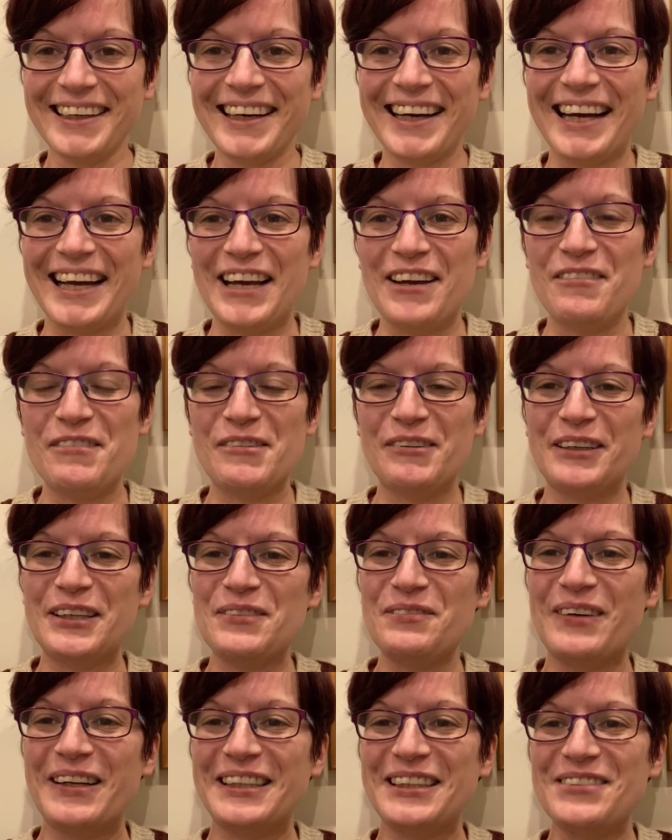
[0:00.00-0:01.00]
Hi everyone and
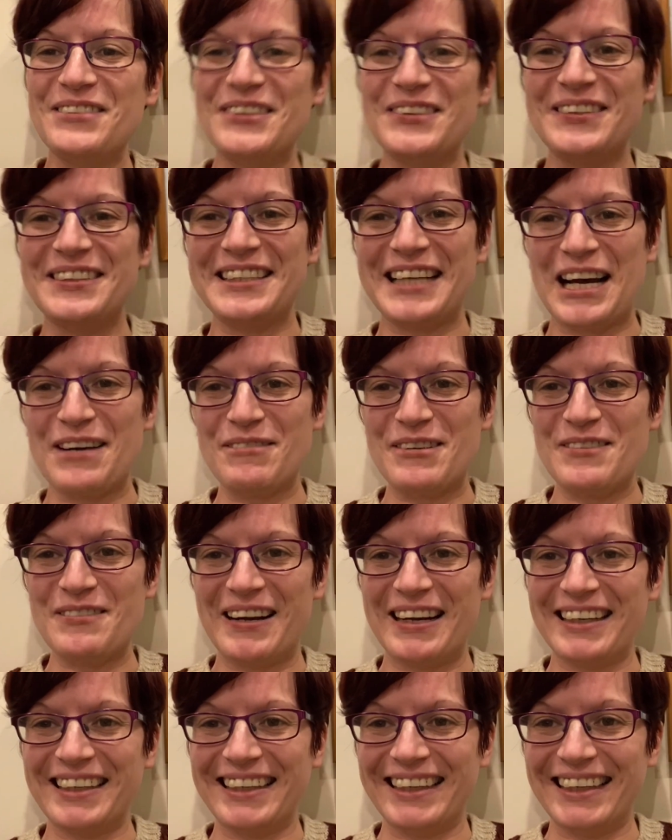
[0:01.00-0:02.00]
welcome to Asami
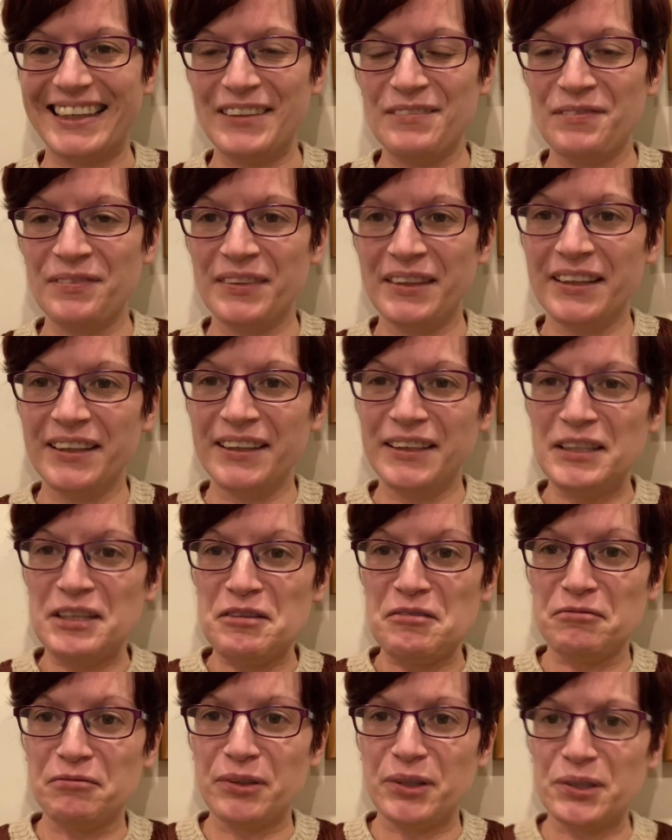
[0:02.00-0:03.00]
Rat Care.
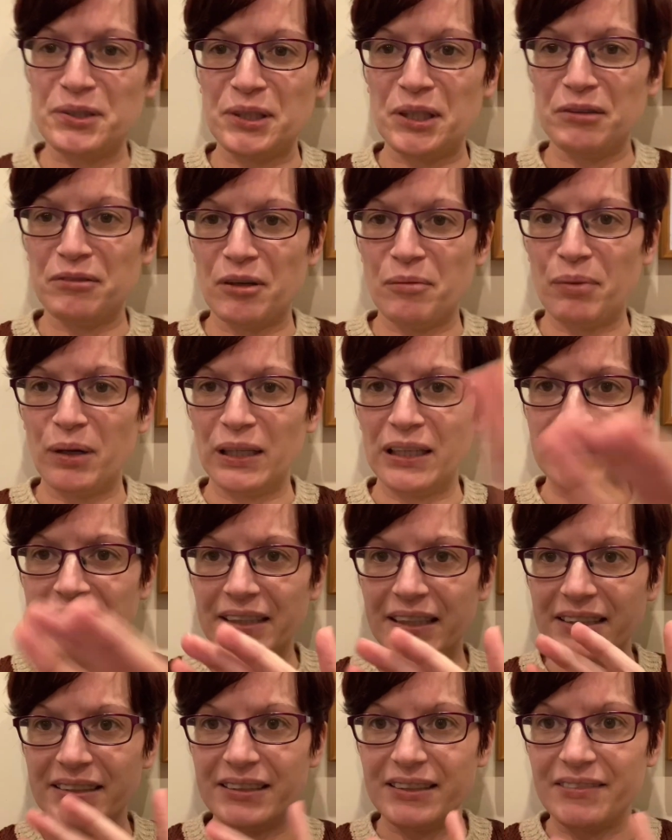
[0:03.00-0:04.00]
First off,
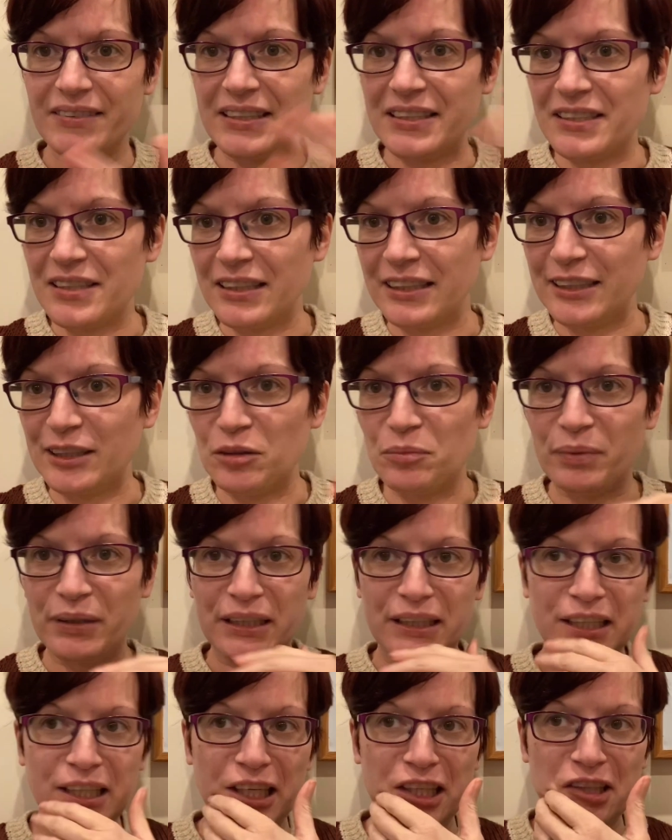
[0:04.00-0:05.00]
apologise if this is a little bit
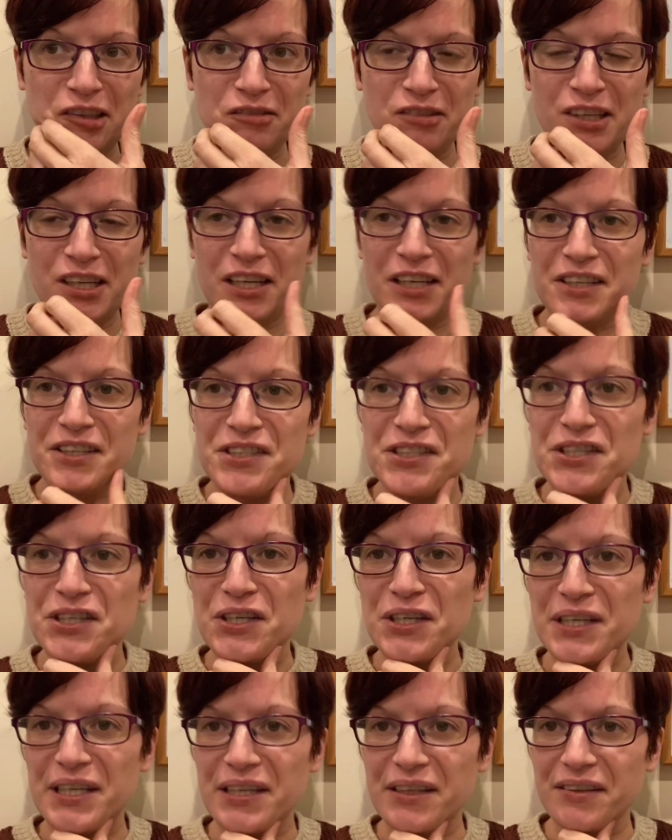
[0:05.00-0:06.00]
kind of
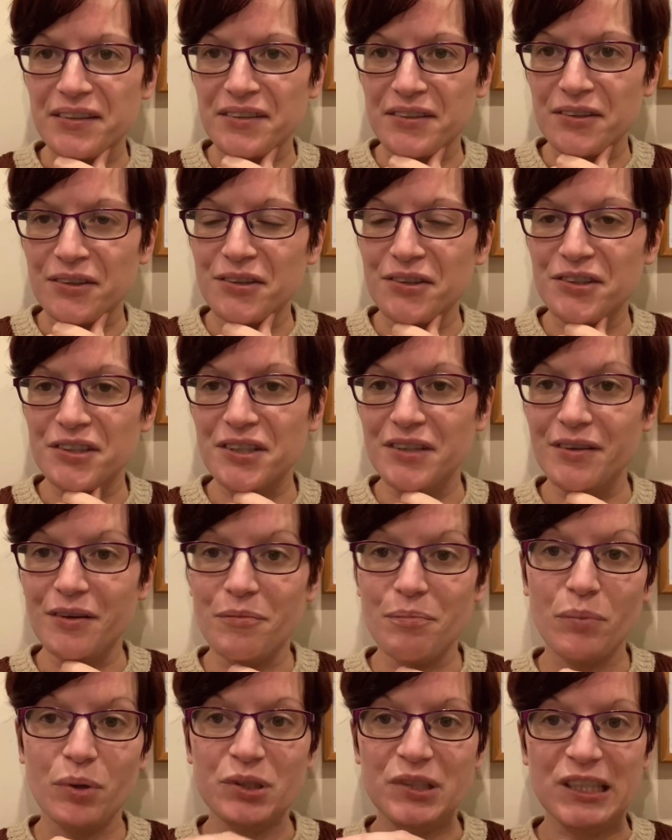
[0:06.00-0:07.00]
jerky and such. You're
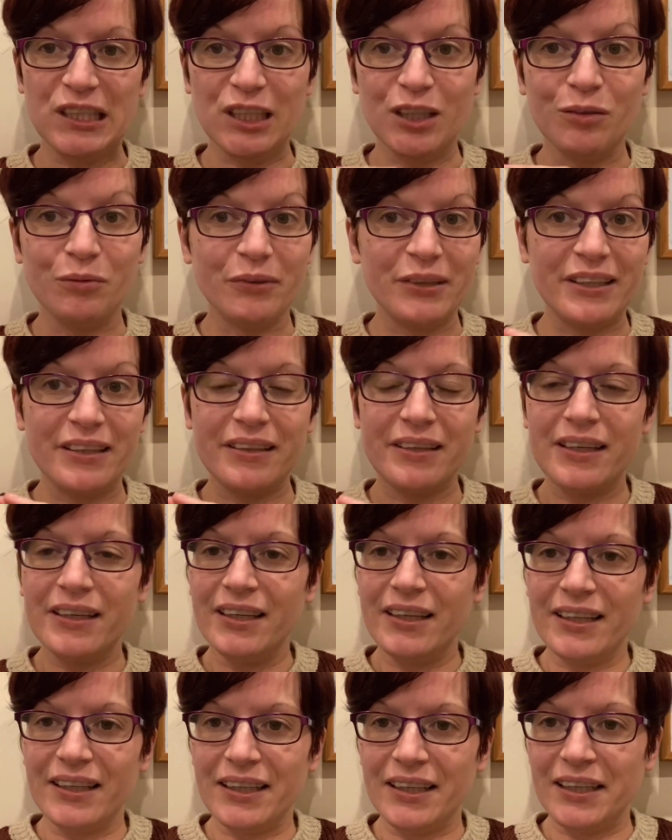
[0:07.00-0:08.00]
putting up with
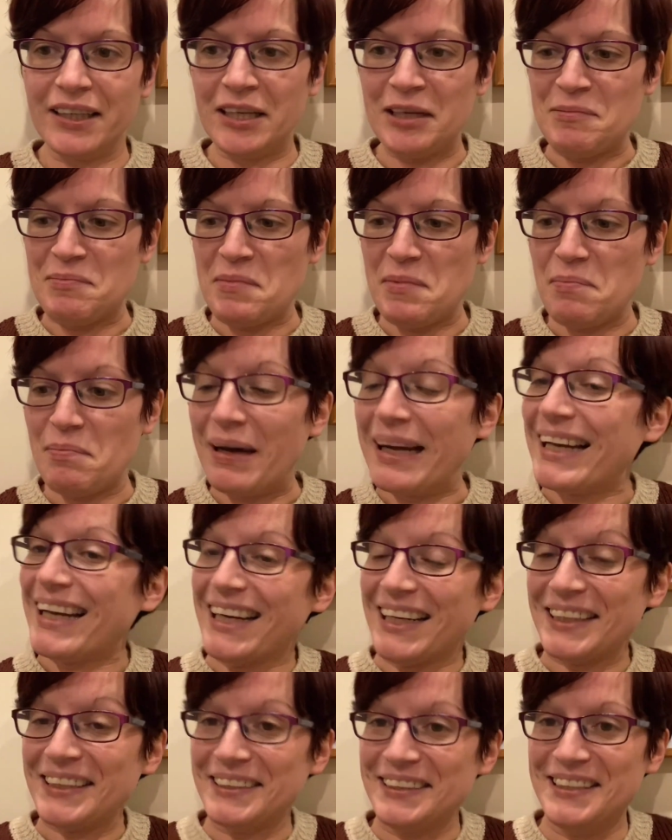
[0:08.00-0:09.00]
my
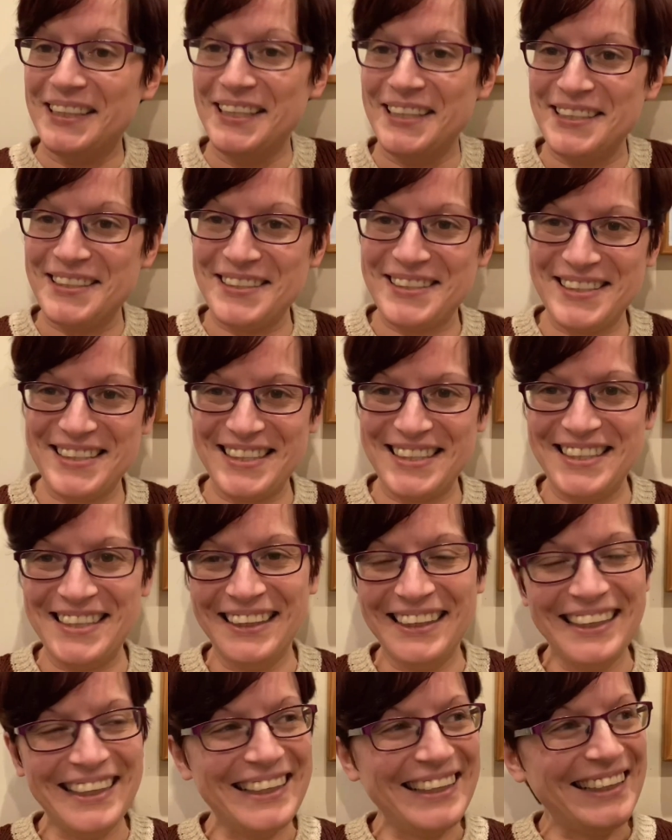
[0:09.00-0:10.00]
hand as the
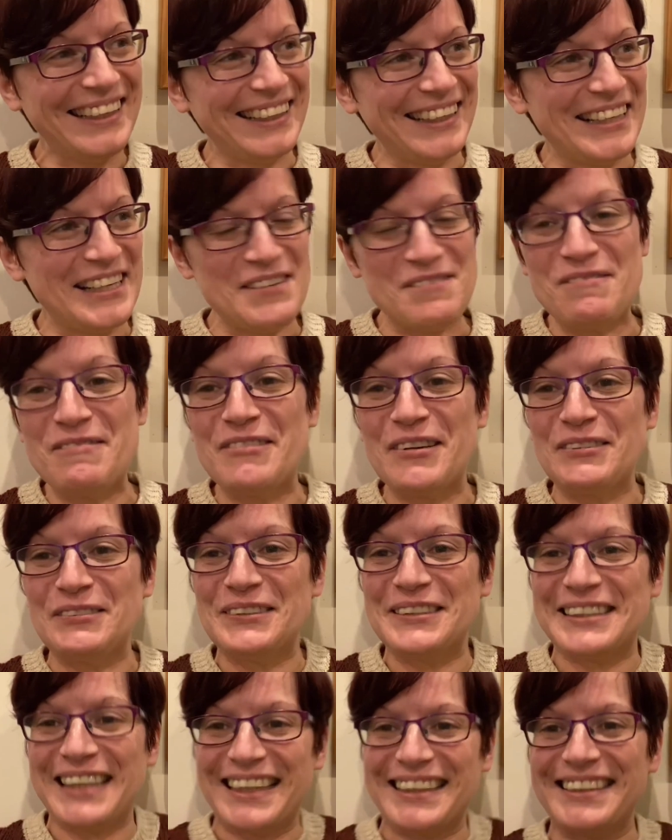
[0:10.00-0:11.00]
phone
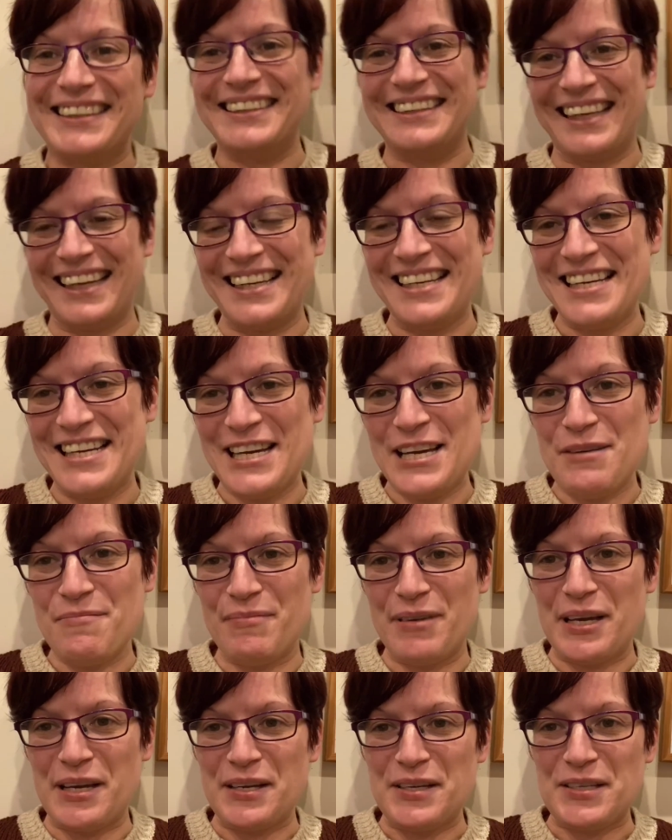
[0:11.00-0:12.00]
stand today
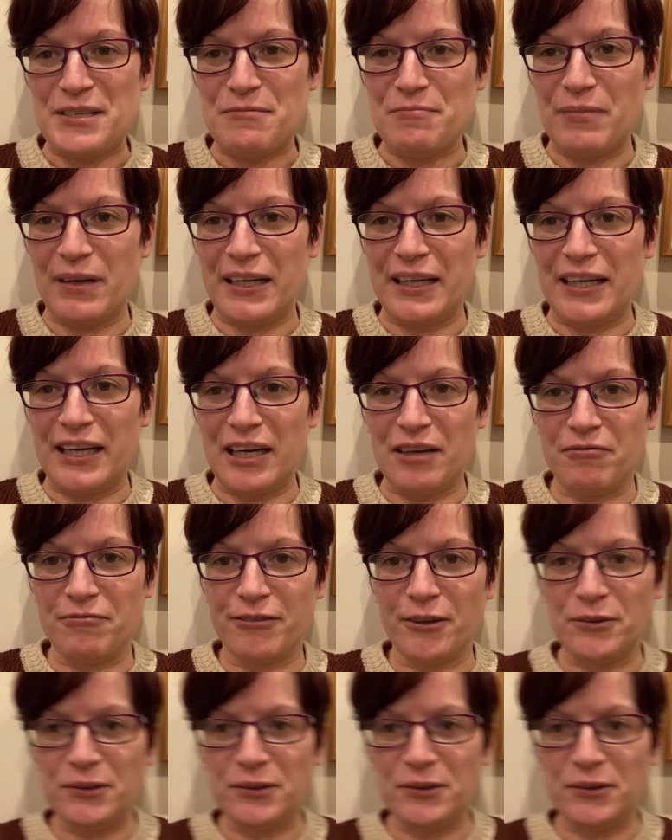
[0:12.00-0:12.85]
because my phone